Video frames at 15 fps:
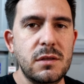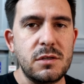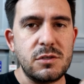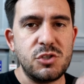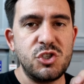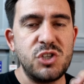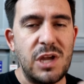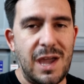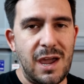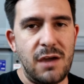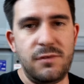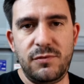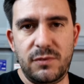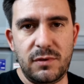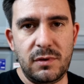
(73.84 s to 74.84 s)

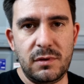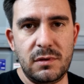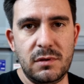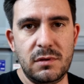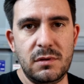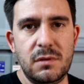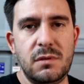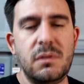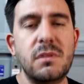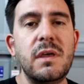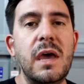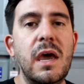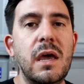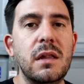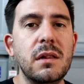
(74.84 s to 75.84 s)
shaft
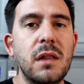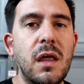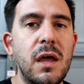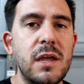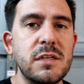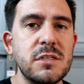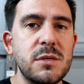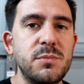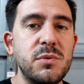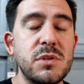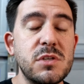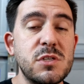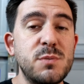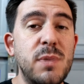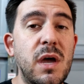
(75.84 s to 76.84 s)
that lines up with a
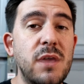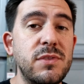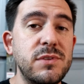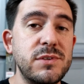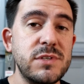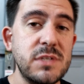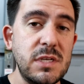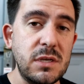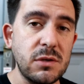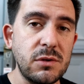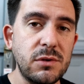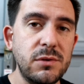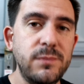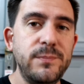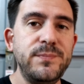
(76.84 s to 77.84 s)
spot in the
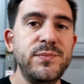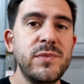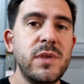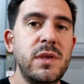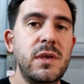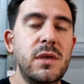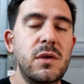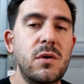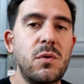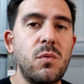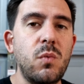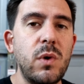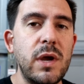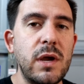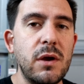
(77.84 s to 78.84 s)
seal
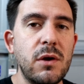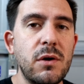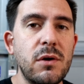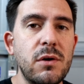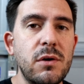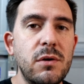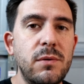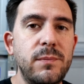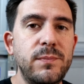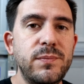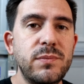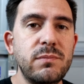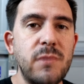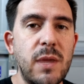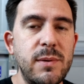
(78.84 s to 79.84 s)
where
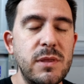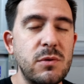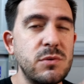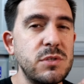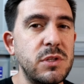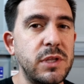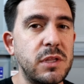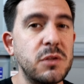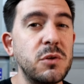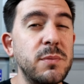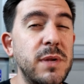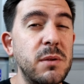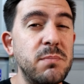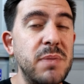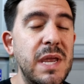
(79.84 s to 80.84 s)
maybe there was like a little
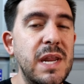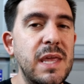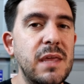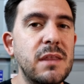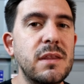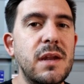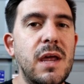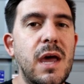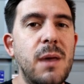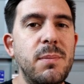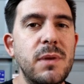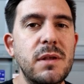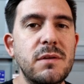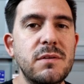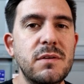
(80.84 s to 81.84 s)
bit of pitting that
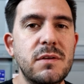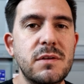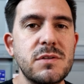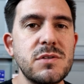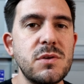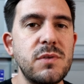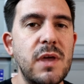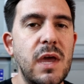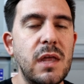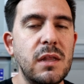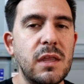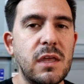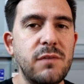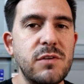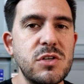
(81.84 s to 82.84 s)
happened, so that
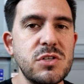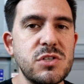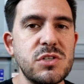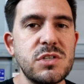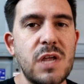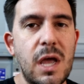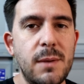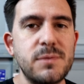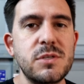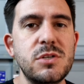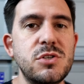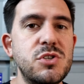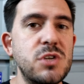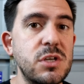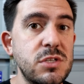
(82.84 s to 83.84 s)
like if it just stops
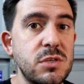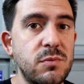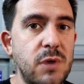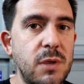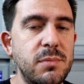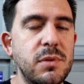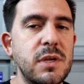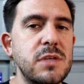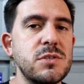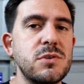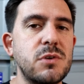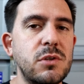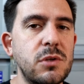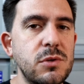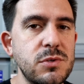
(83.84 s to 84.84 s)
in just the right place or
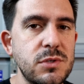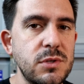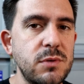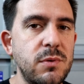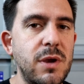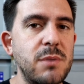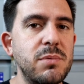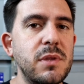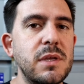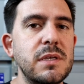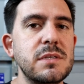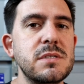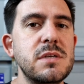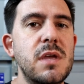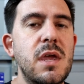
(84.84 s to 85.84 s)
close to the right
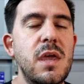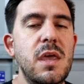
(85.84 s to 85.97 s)
place,